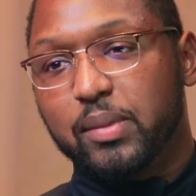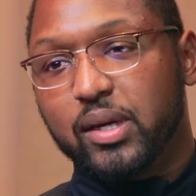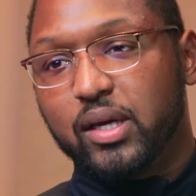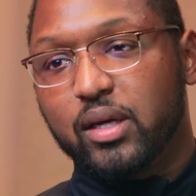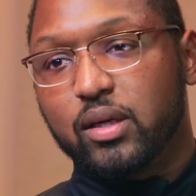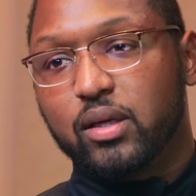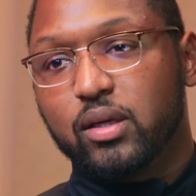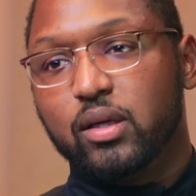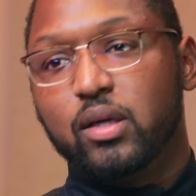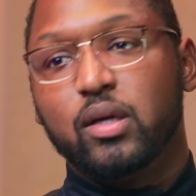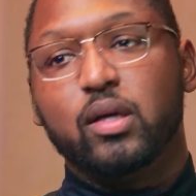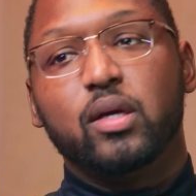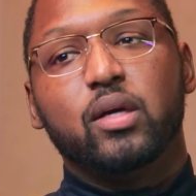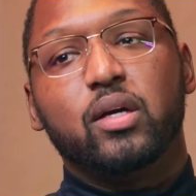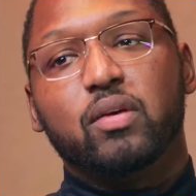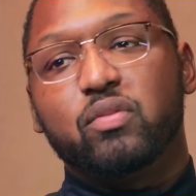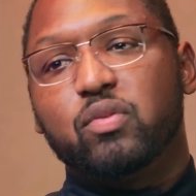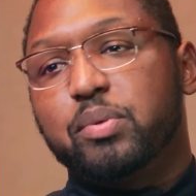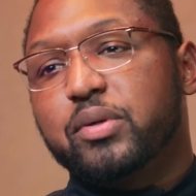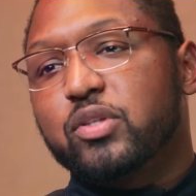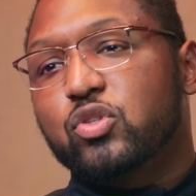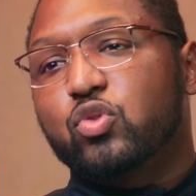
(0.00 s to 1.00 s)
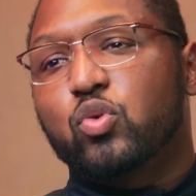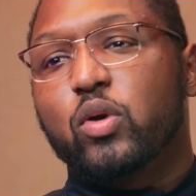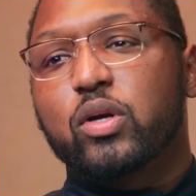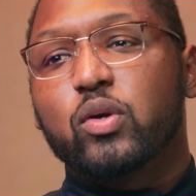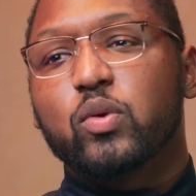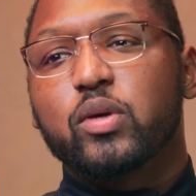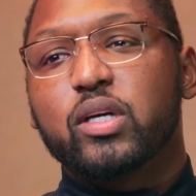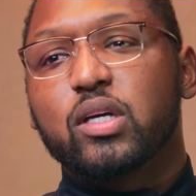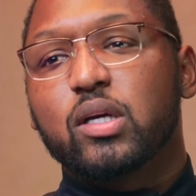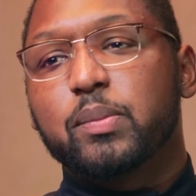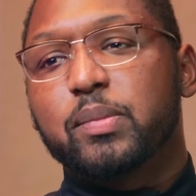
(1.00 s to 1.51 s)
If you put a
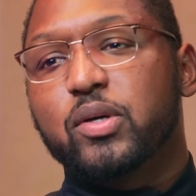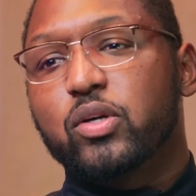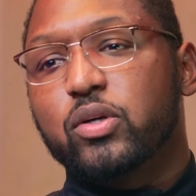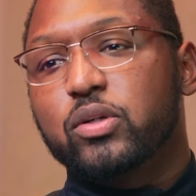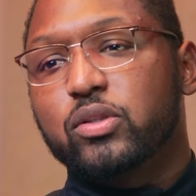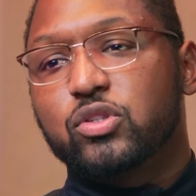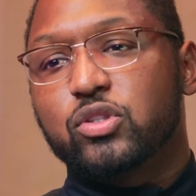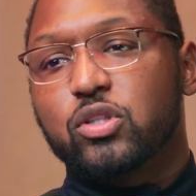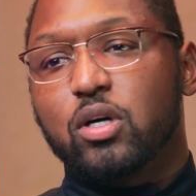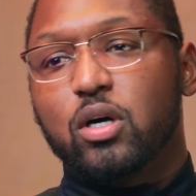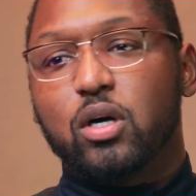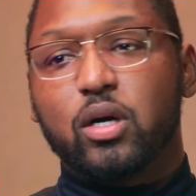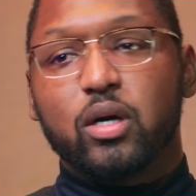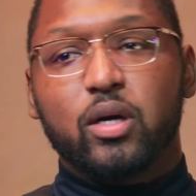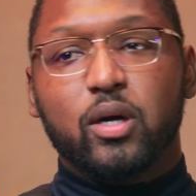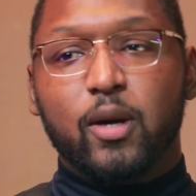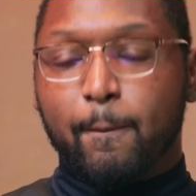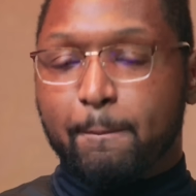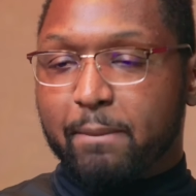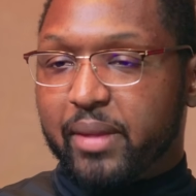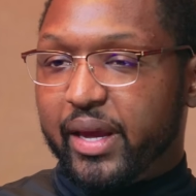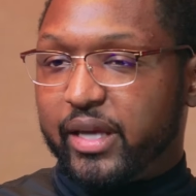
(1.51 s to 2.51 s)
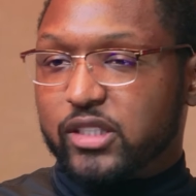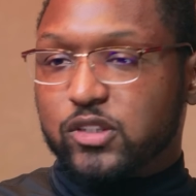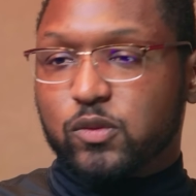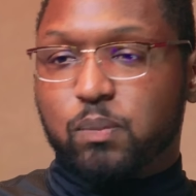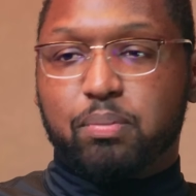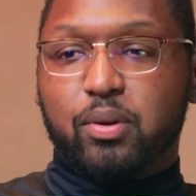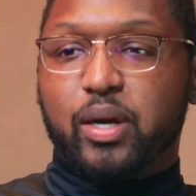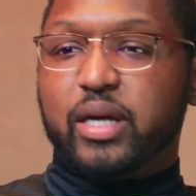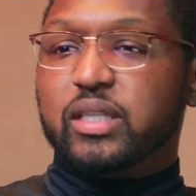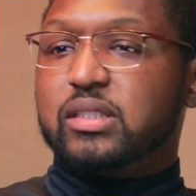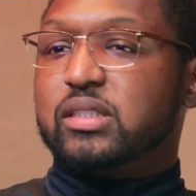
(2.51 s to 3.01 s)
21 EMA on your chart, as
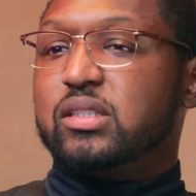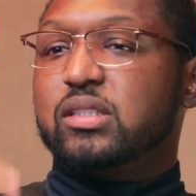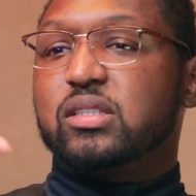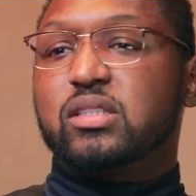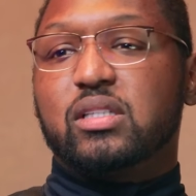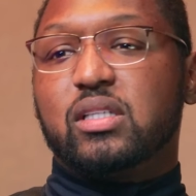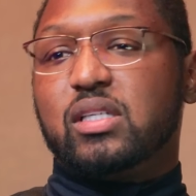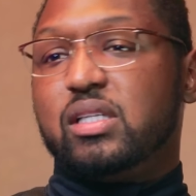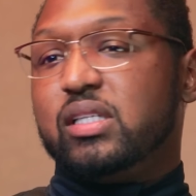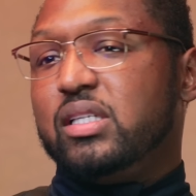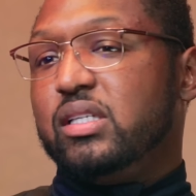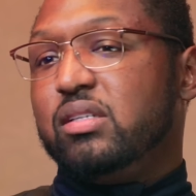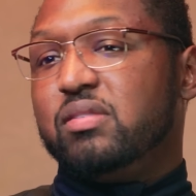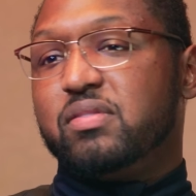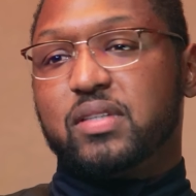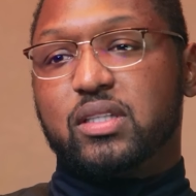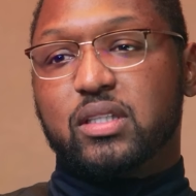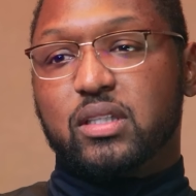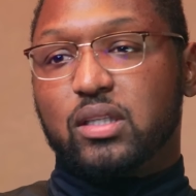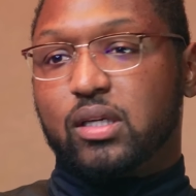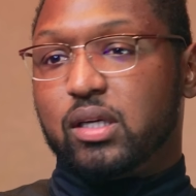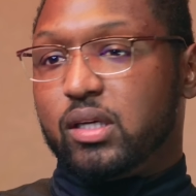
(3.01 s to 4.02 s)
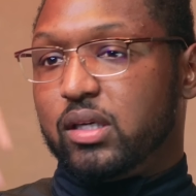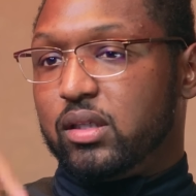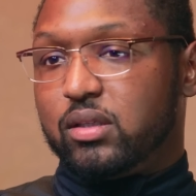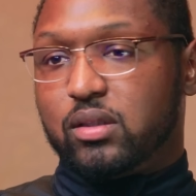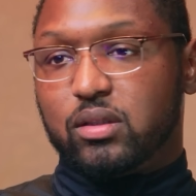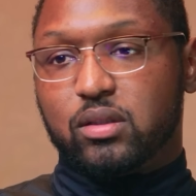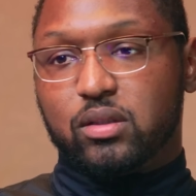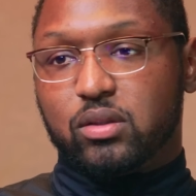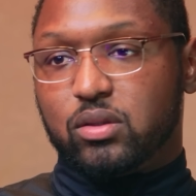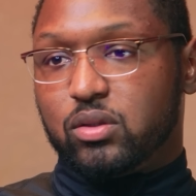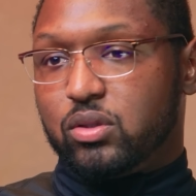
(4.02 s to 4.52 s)
price is leaving
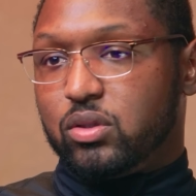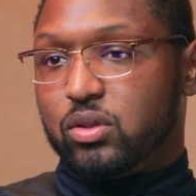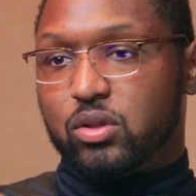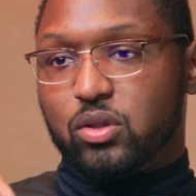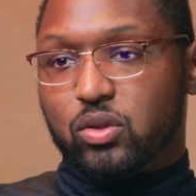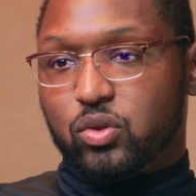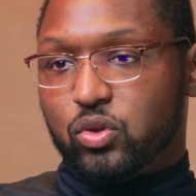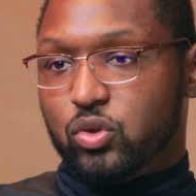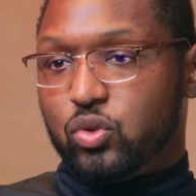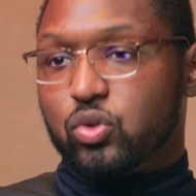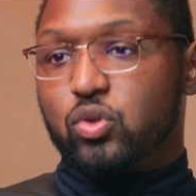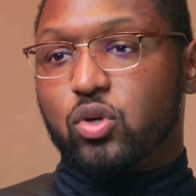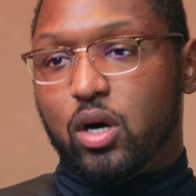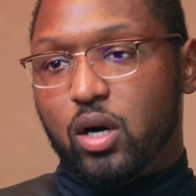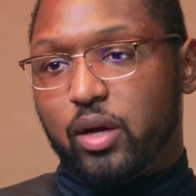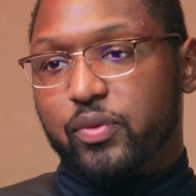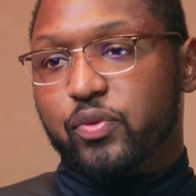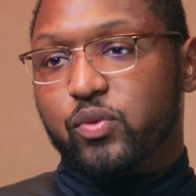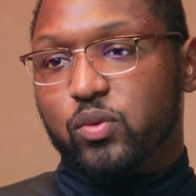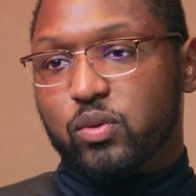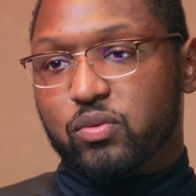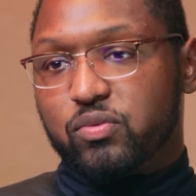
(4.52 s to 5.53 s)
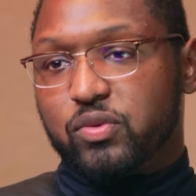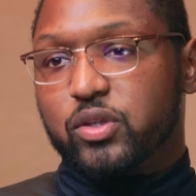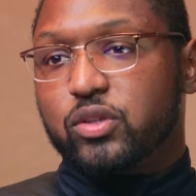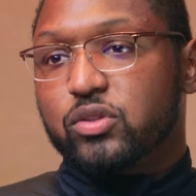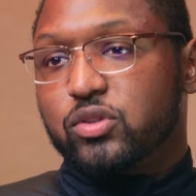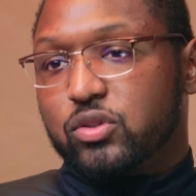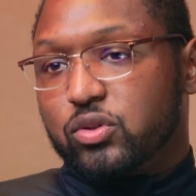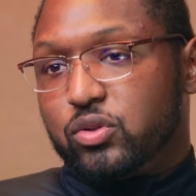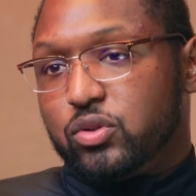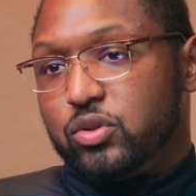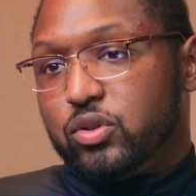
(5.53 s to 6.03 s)
and you caught the
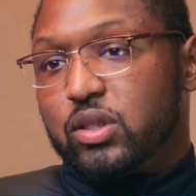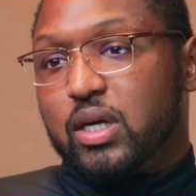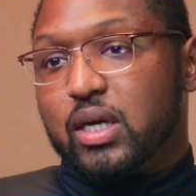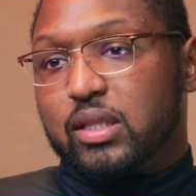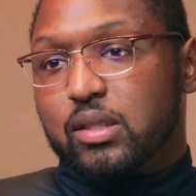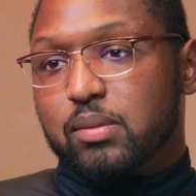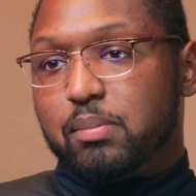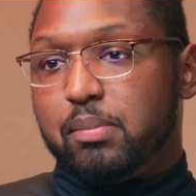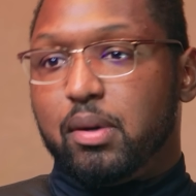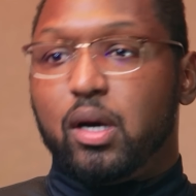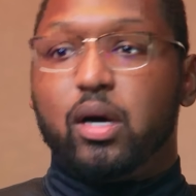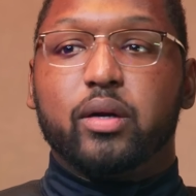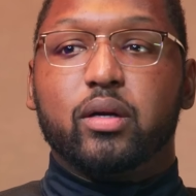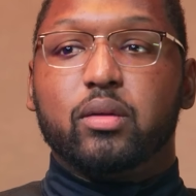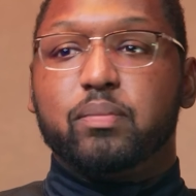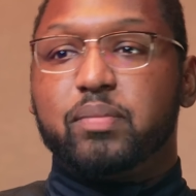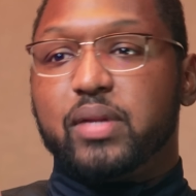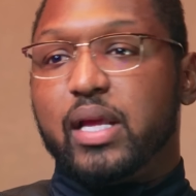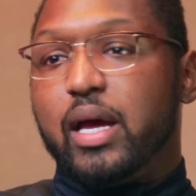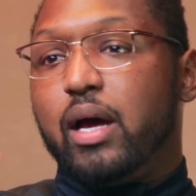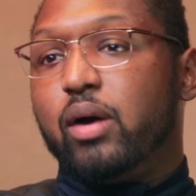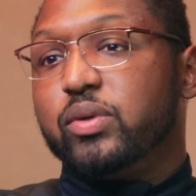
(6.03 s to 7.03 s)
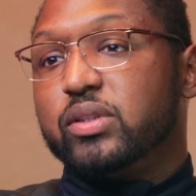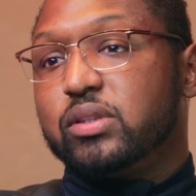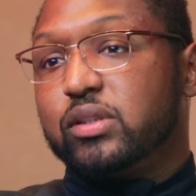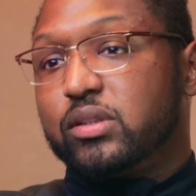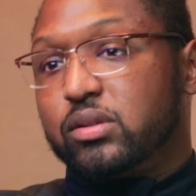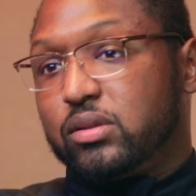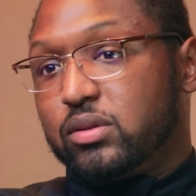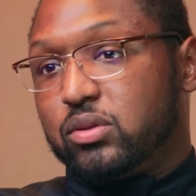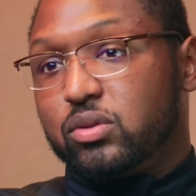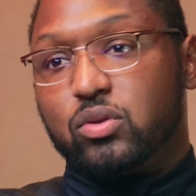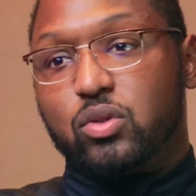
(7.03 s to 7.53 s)
reversal, you got the bottom, now
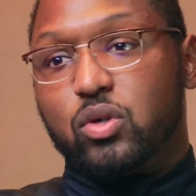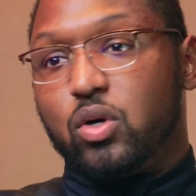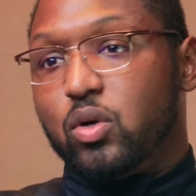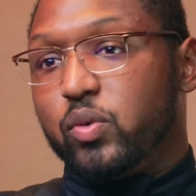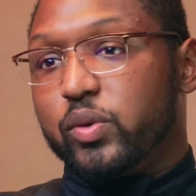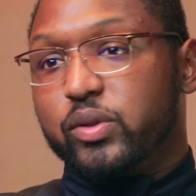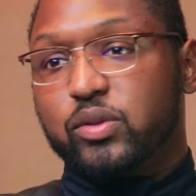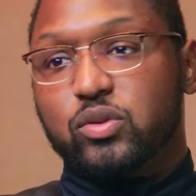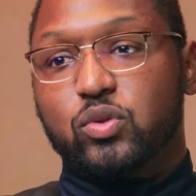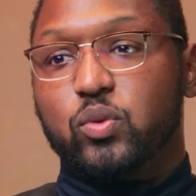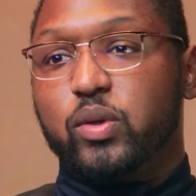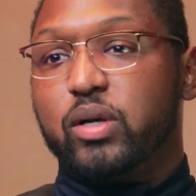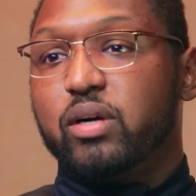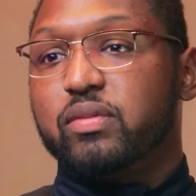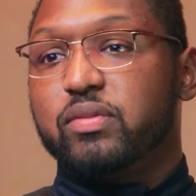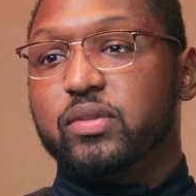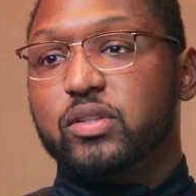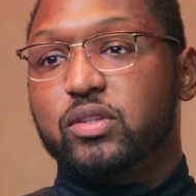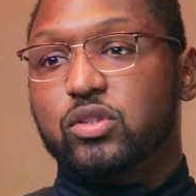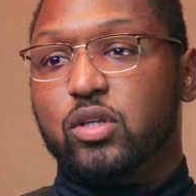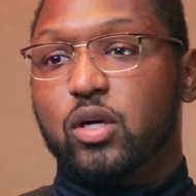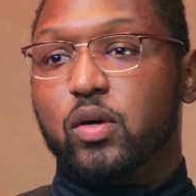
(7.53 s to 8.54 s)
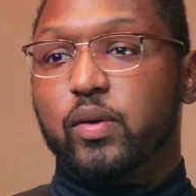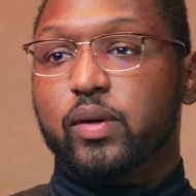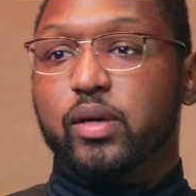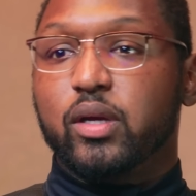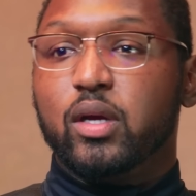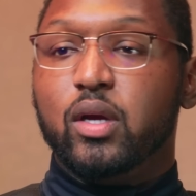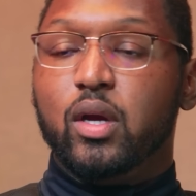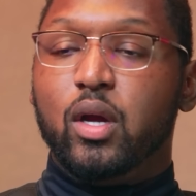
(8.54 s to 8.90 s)
it's going to wherever it's going.